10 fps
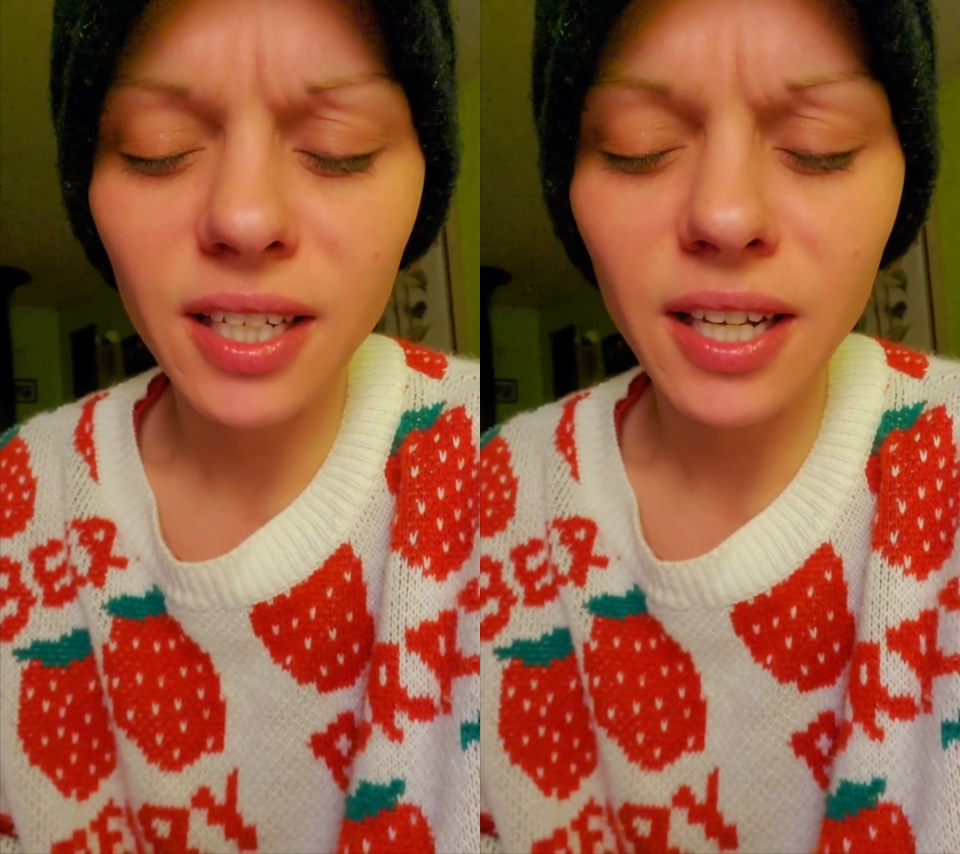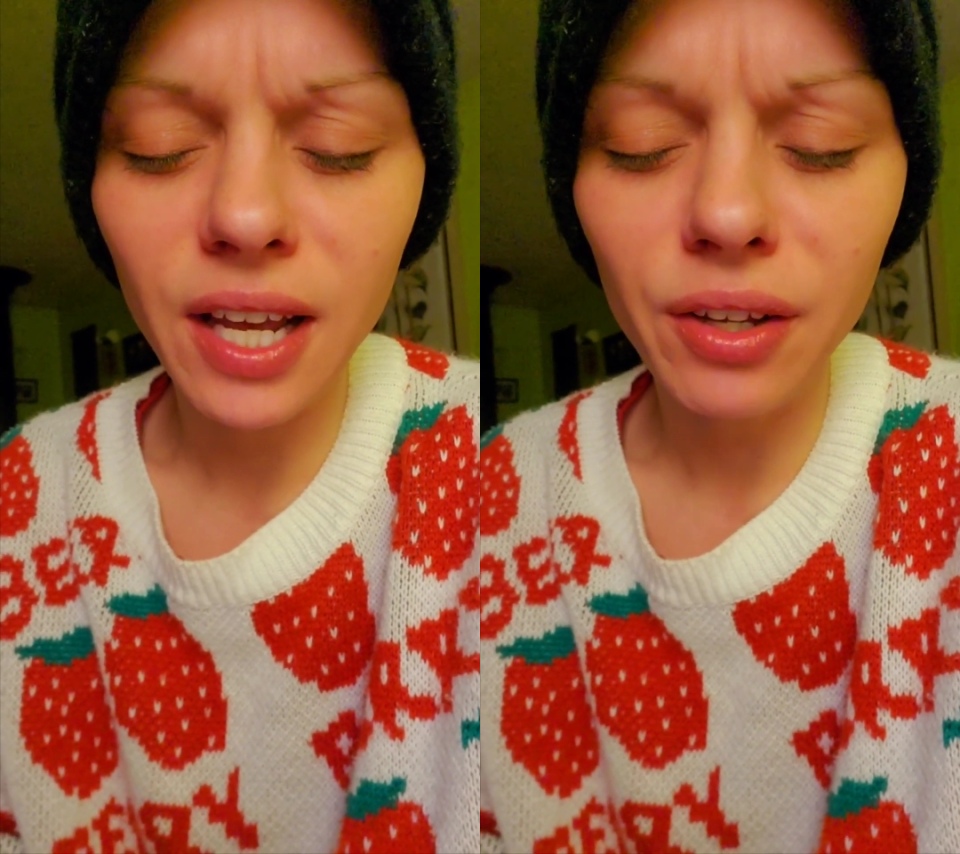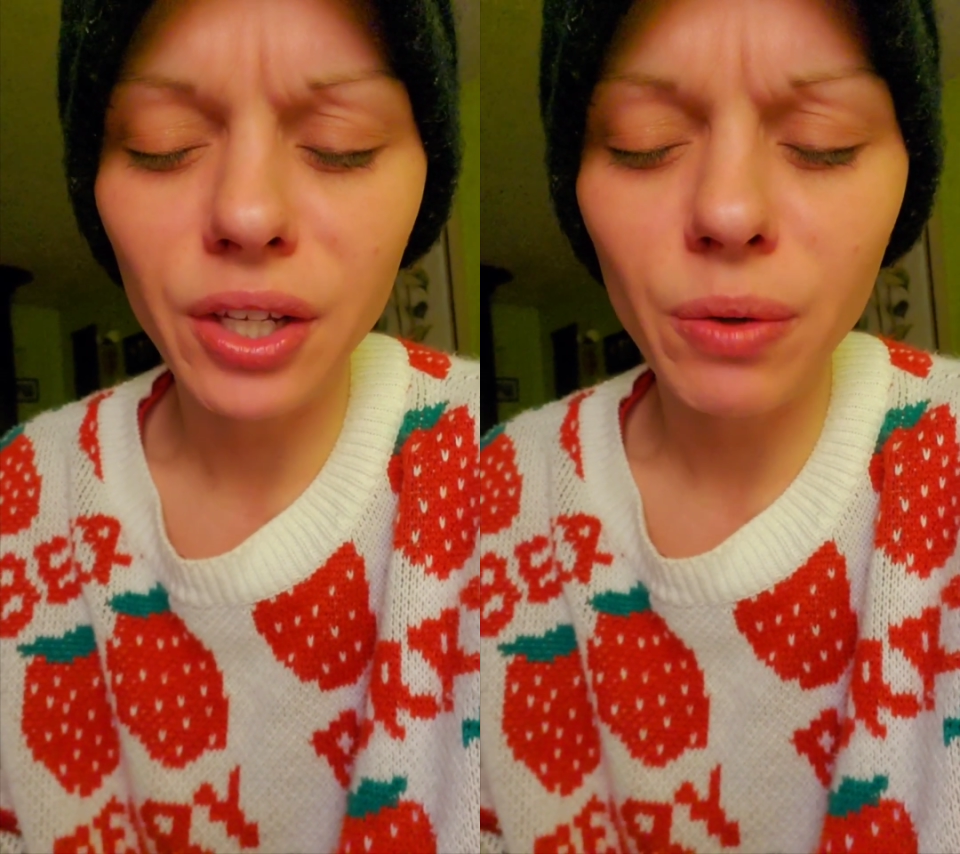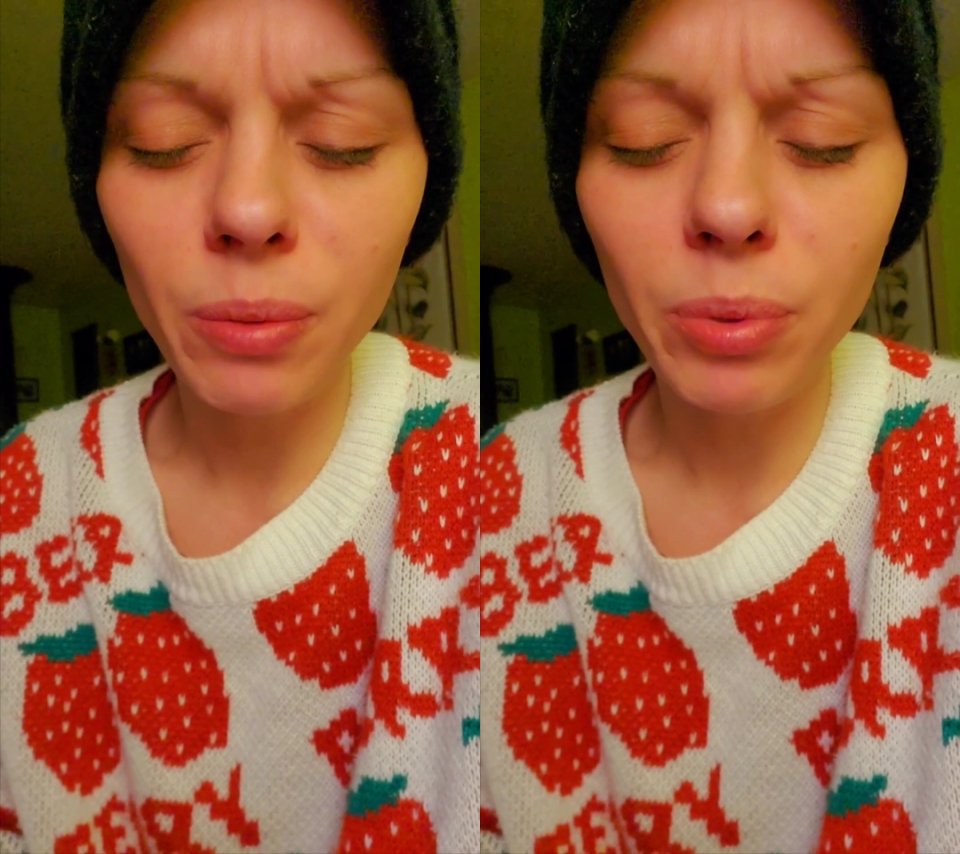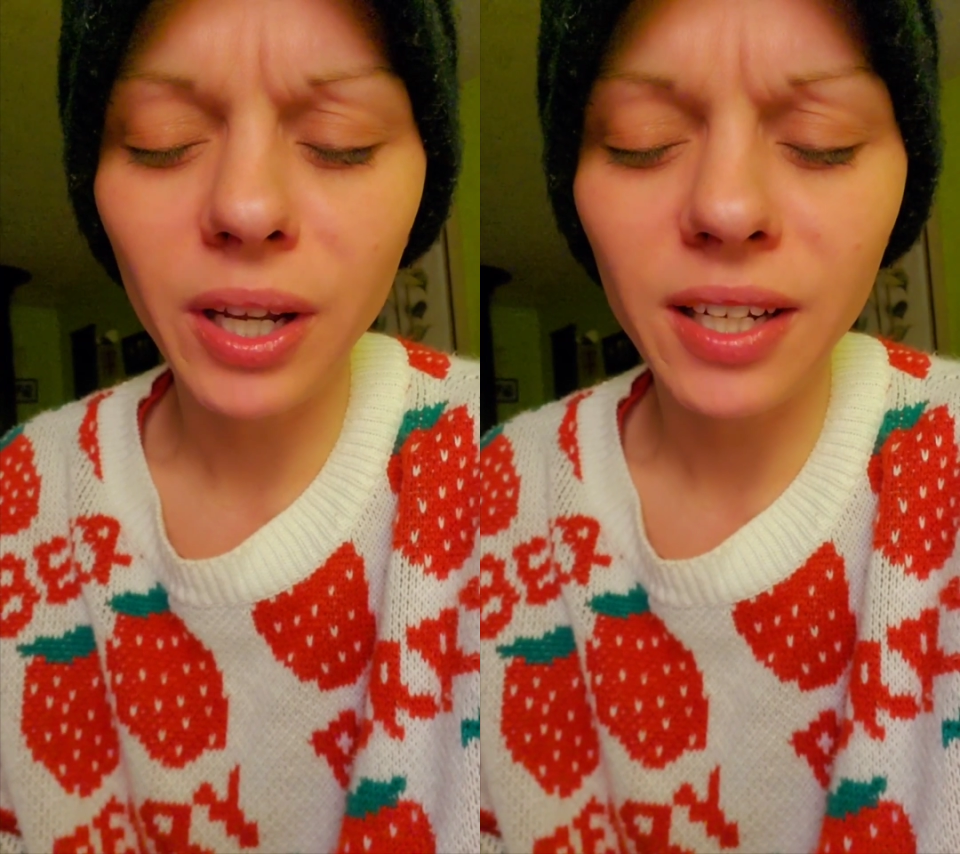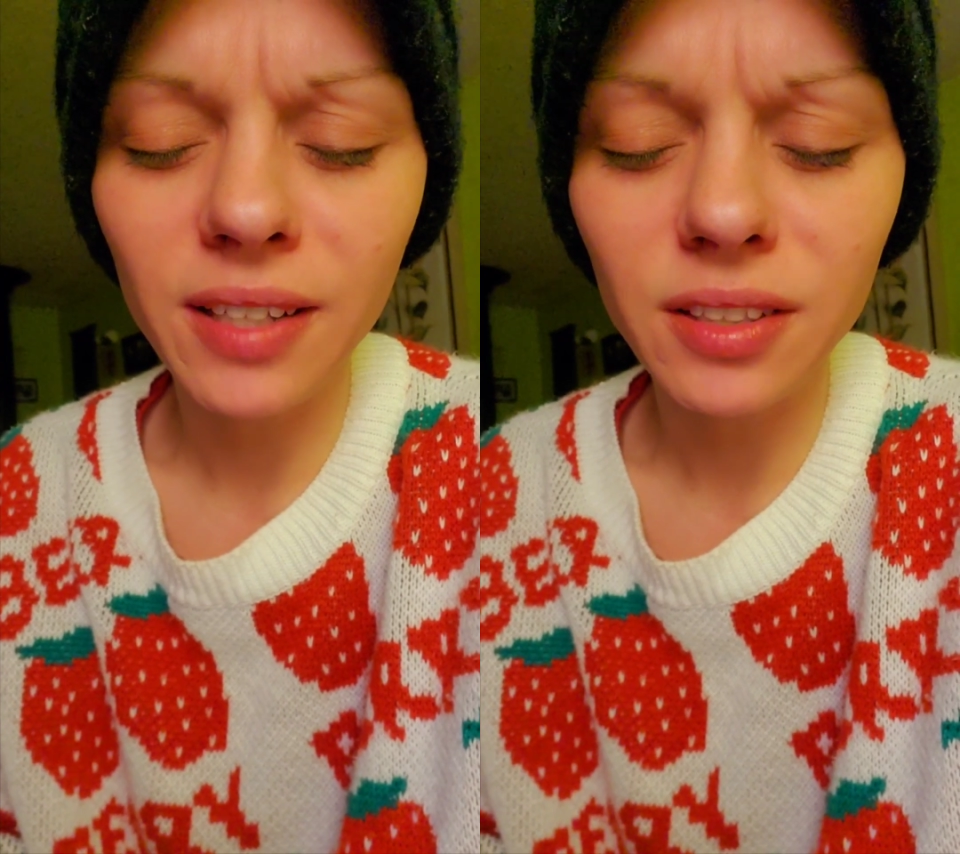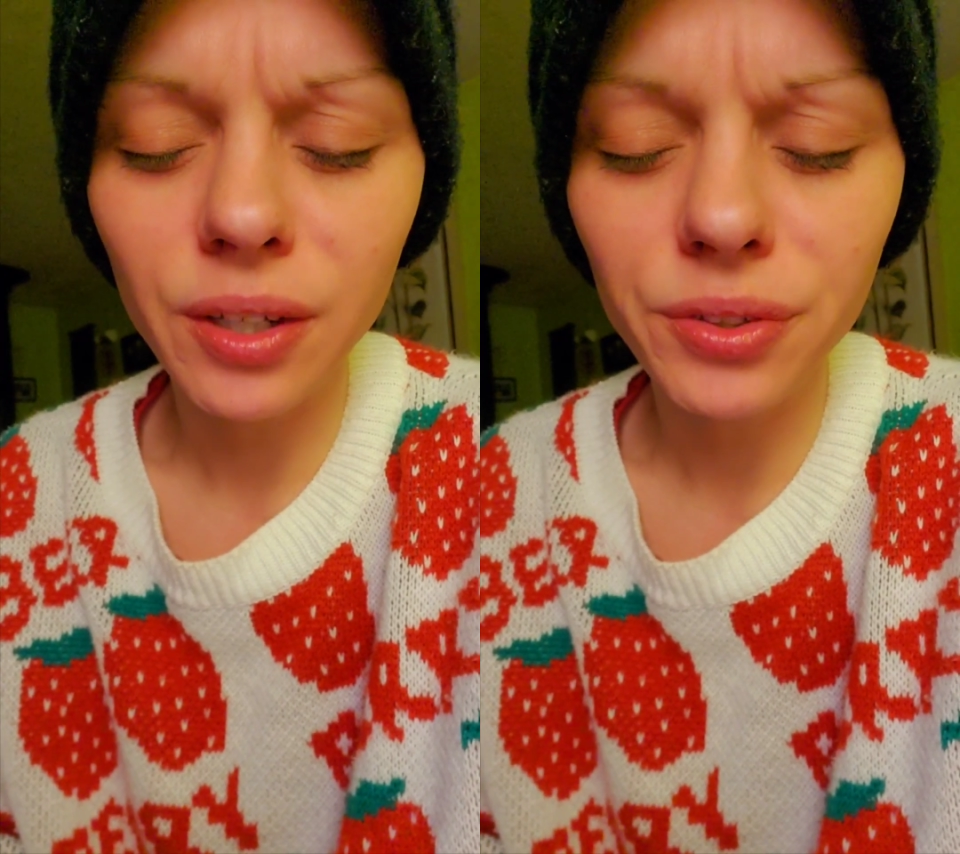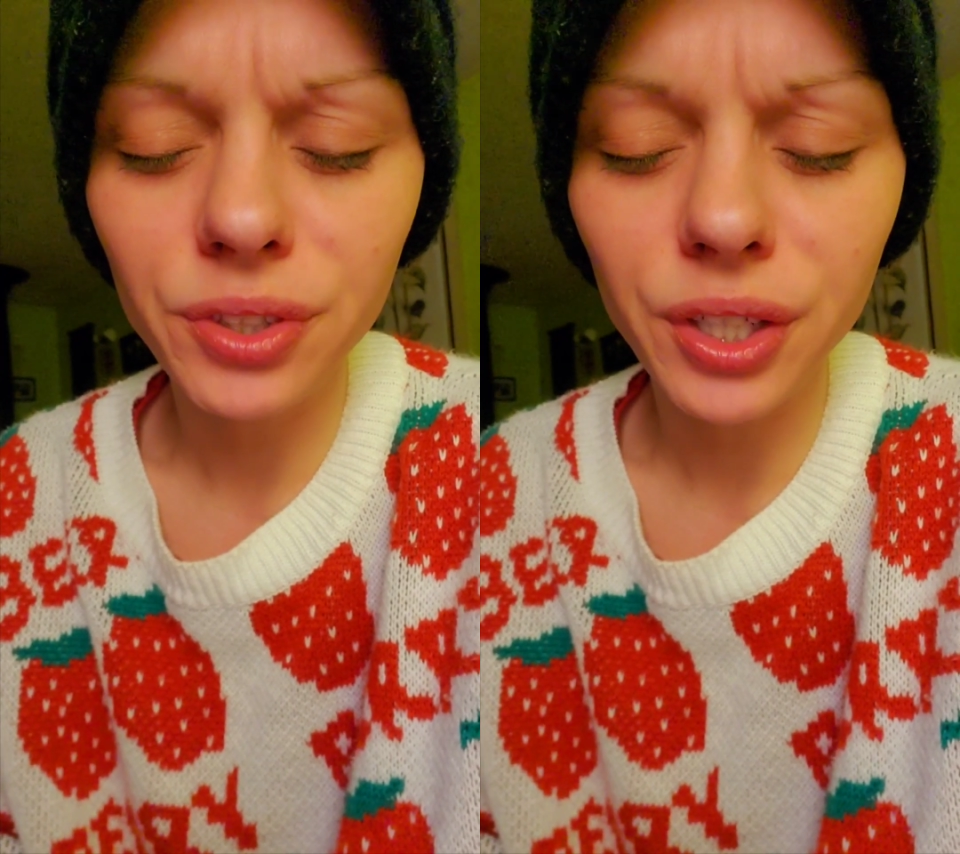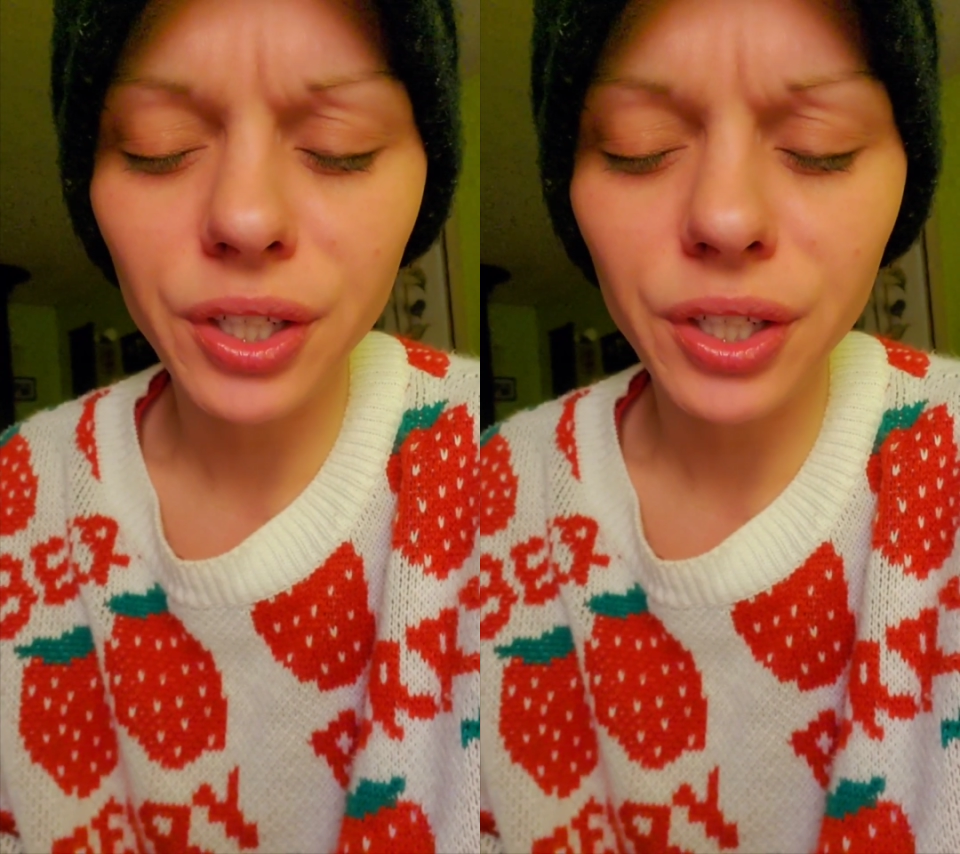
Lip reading: and how you are bringing us closer to